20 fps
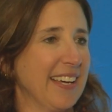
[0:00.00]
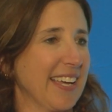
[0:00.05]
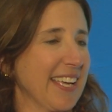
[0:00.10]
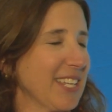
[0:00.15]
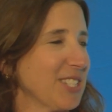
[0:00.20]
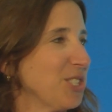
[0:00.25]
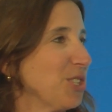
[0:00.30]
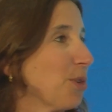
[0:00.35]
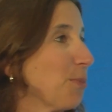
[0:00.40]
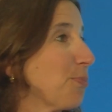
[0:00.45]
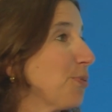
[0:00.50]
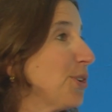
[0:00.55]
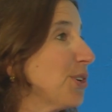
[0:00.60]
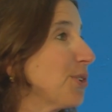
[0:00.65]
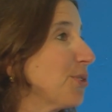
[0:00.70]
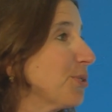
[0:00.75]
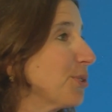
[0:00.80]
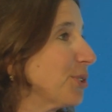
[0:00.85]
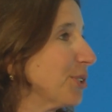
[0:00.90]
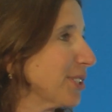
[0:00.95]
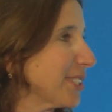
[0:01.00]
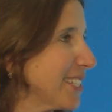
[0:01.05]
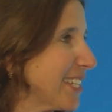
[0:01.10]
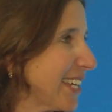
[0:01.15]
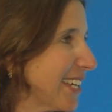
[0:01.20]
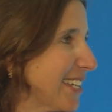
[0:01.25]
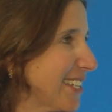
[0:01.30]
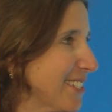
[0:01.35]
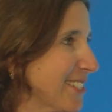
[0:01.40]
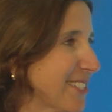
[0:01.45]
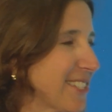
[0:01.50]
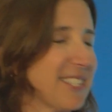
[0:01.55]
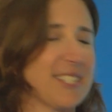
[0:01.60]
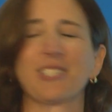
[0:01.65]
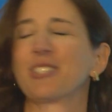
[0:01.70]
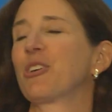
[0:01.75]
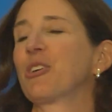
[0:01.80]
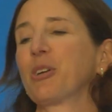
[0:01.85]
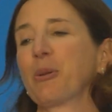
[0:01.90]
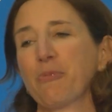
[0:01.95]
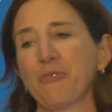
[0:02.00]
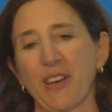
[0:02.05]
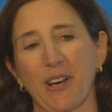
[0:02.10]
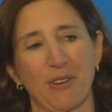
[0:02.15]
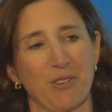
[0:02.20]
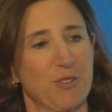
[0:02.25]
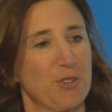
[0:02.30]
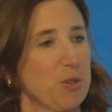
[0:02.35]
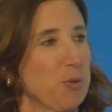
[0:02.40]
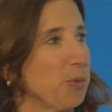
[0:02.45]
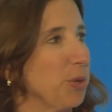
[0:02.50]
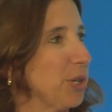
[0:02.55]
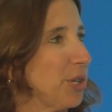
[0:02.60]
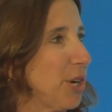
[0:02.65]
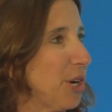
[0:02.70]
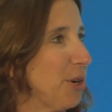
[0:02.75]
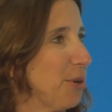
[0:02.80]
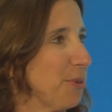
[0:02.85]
I guess, in your pre-Google days, a startup founder, and we'll mm-hmm.